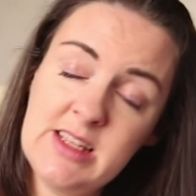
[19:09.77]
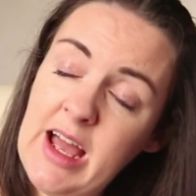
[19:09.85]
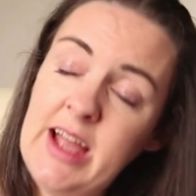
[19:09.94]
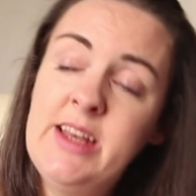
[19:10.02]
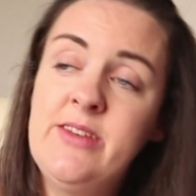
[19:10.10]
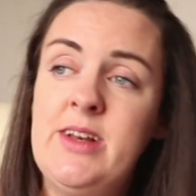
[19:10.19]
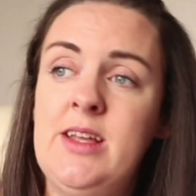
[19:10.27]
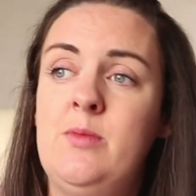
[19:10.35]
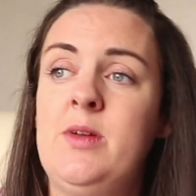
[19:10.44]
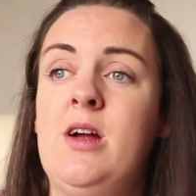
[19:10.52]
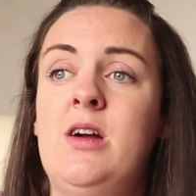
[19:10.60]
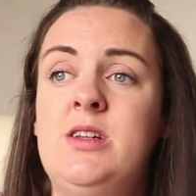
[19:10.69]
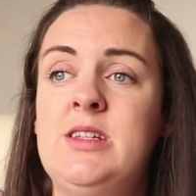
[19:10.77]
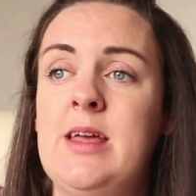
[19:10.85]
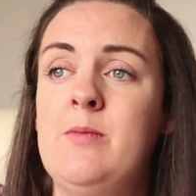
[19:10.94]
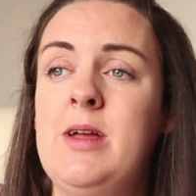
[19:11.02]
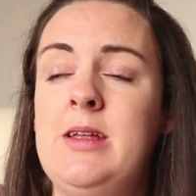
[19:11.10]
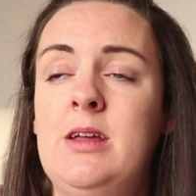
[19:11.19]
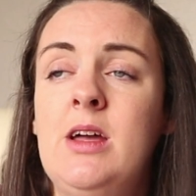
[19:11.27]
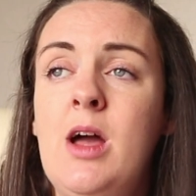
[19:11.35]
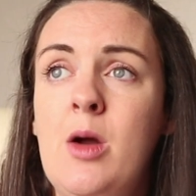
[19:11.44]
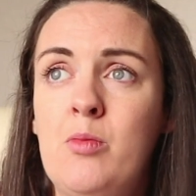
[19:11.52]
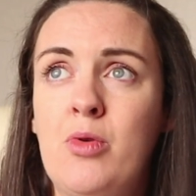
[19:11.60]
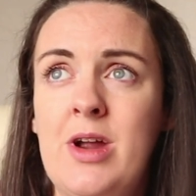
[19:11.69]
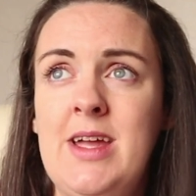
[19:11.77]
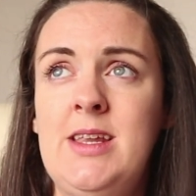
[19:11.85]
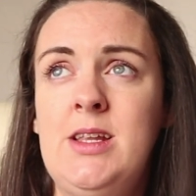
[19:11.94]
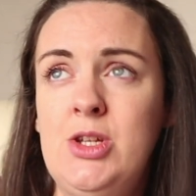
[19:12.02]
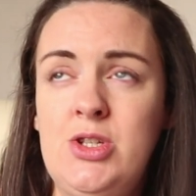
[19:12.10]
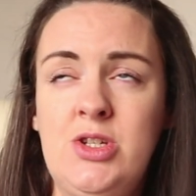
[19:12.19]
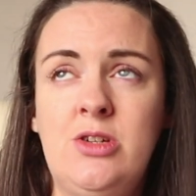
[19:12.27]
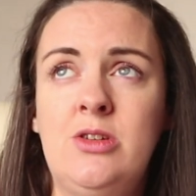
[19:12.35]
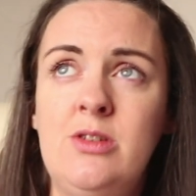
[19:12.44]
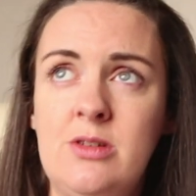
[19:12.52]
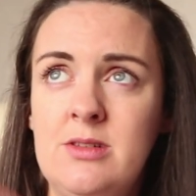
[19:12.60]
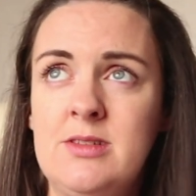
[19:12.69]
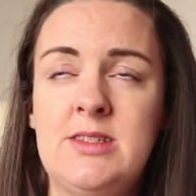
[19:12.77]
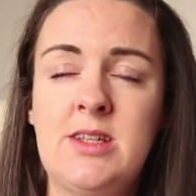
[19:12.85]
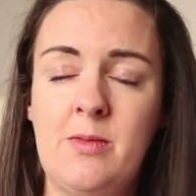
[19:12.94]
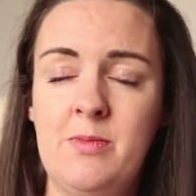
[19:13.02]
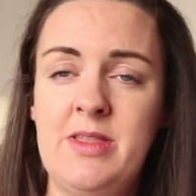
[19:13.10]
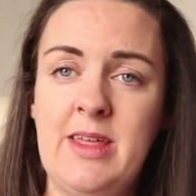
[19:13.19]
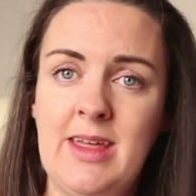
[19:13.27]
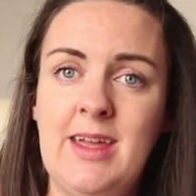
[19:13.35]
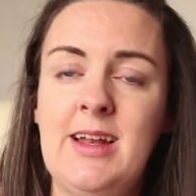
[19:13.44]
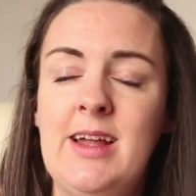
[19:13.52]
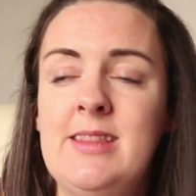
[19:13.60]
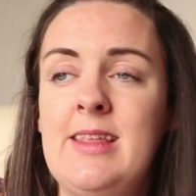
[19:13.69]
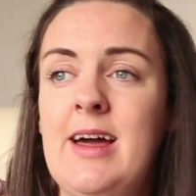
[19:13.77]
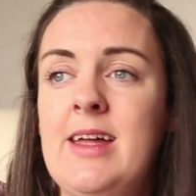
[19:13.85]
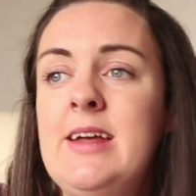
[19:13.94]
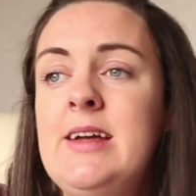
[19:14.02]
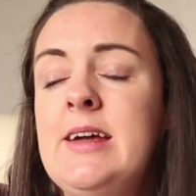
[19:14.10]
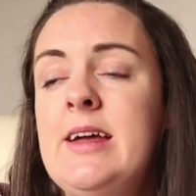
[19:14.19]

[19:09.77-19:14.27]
kind of a little bit hard to get my brain to stop thinking like that.